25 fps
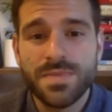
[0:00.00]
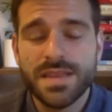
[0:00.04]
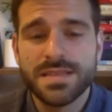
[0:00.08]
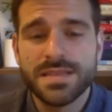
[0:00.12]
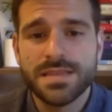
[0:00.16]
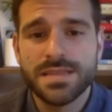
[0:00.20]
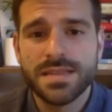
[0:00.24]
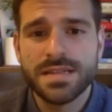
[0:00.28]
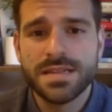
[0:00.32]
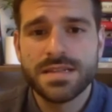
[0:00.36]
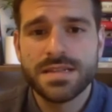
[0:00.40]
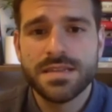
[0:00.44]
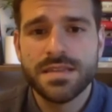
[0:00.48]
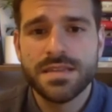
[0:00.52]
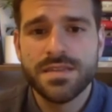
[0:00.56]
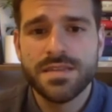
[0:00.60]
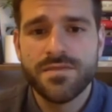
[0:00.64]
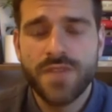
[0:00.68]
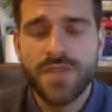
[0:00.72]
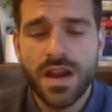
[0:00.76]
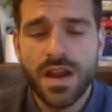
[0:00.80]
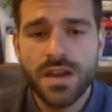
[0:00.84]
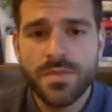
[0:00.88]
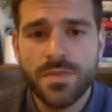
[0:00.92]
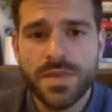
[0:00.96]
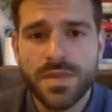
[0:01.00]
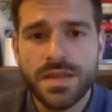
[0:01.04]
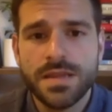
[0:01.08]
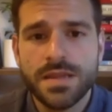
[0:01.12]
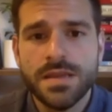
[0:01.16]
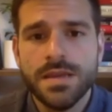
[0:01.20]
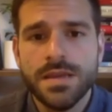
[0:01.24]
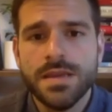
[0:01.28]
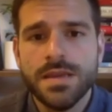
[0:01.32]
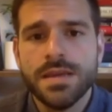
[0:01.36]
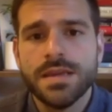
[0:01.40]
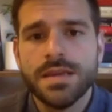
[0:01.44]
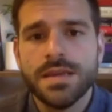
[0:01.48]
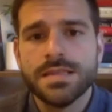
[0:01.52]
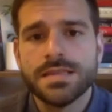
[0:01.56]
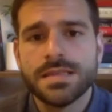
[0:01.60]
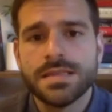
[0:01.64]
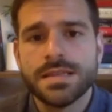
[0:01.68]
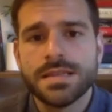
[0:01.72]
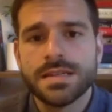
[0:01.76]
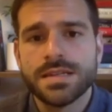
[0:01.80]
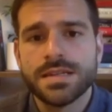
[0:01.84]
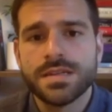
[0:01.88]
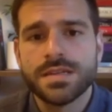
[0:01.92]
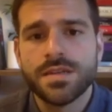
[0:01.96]
linked to the environment. It's
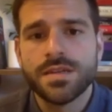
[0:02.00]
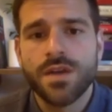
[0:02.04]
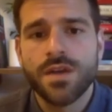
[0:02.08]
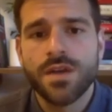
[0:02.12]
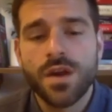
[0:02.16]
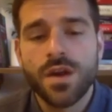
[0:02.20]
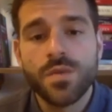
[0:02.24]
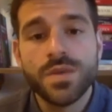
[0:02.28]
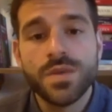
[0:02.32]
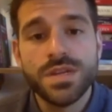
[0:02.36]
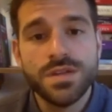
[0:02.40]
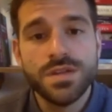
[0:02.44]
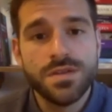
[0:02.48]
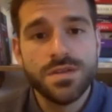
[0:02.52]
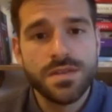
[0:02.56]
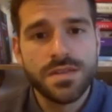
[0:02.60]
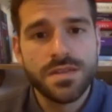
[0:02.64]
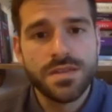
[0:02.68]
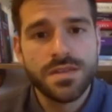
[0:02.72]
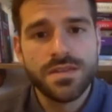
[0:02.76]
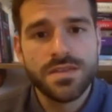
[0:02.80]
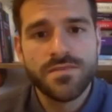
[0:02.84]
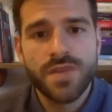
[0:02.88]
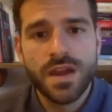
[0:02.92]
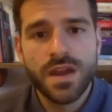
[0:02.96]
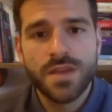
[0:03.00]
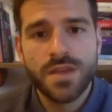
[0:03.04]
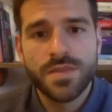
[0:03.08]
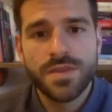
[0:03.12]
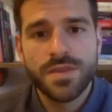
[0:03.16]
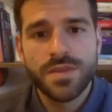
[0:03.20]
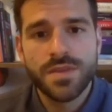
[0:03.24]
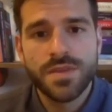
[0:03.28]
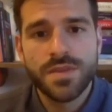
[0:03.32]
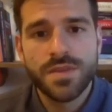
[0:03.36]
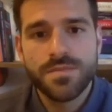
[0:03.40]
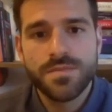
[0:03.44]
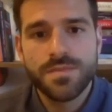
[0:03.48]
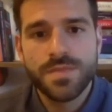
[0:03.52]
linked to the harm we do to the environment.